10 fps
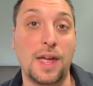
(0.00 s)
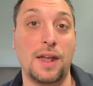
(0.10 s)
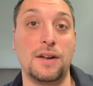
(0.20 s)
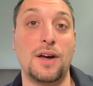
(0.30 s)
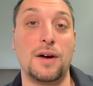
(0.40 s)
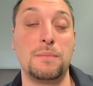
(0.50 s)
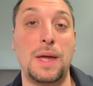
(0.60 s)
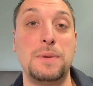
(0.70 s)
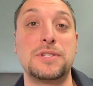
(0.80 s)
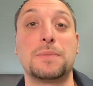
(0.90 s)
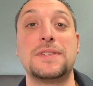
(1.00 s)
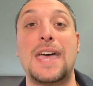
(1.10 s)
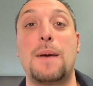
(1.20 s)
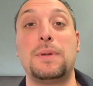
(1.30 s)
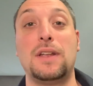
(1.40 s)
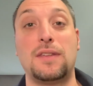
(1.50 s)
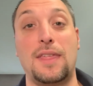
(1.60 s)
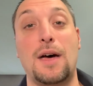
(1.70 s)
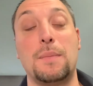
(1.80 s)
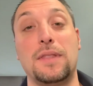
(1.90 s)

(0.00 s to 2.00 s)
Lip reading: and maybe something's happening to them,